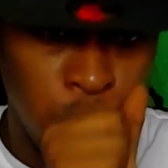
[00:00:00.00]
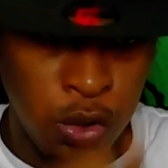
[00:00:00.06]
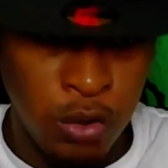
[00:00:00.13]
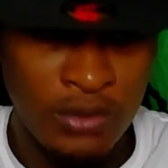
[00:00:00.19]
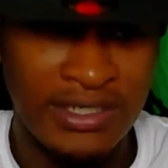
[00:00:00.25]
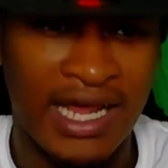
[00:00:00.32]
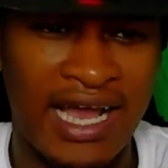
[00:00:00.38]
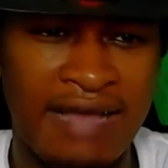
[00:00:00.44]

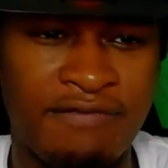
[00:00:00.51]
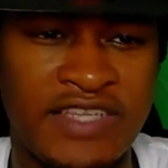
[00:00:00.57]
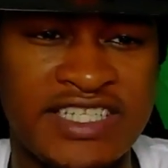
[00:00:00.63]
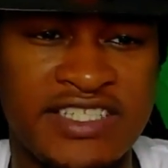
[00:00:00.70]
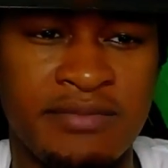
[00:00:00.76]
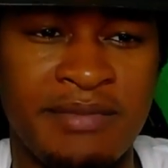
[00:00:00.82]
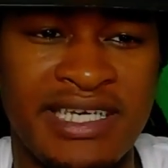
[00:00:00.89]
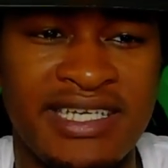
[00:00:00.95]
now, if
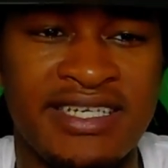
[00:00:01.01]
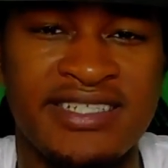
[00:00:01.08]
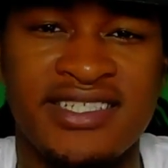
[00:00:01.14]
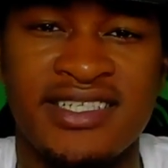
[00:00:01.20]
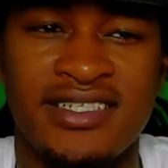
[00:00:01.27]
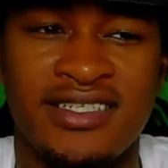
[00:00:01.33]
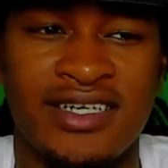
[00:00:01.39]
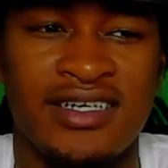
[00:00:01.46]
this meet, it's
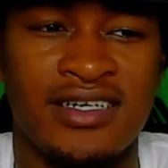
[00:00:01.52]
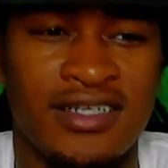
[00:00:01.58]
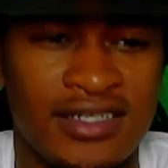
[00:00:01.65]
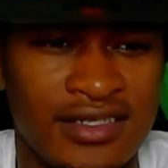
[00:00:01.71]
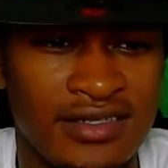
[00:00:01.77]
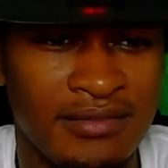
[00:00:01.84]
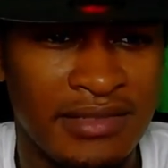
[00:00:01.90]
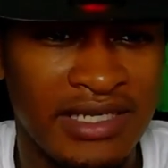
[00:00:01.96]
a dunk,
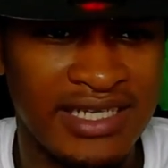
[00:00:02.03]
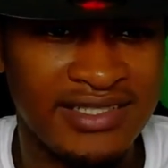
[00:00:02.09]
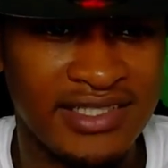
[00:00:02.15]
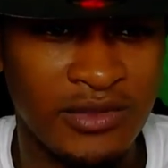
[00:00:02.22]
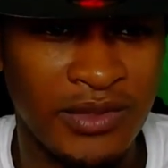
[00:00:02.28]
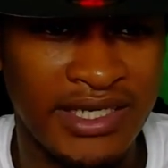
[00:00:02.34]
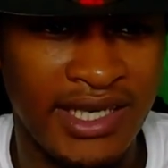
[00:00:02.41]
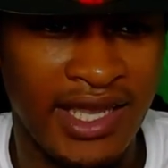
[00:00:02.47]
let's
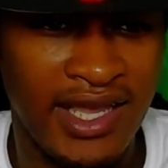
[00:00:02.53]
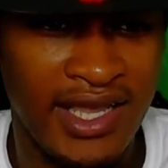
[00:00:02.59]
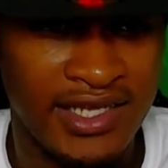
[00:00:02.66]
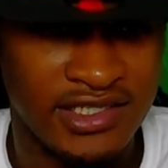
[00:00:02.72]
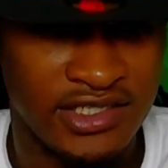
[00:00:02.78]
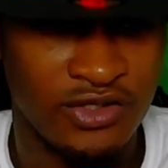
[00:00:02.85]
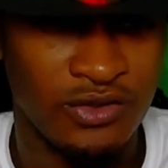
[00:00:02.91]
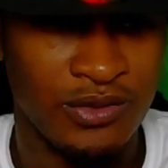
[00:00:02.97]
see what
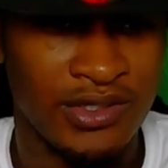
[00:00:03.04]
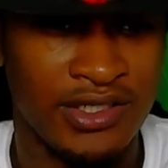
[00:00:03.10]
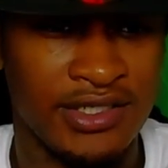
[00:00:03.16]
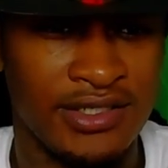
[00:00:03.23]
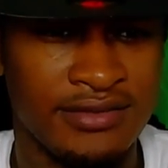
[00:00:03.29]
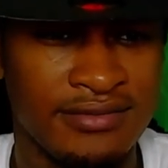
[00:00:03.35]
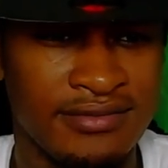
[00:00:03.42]
Cash do with it.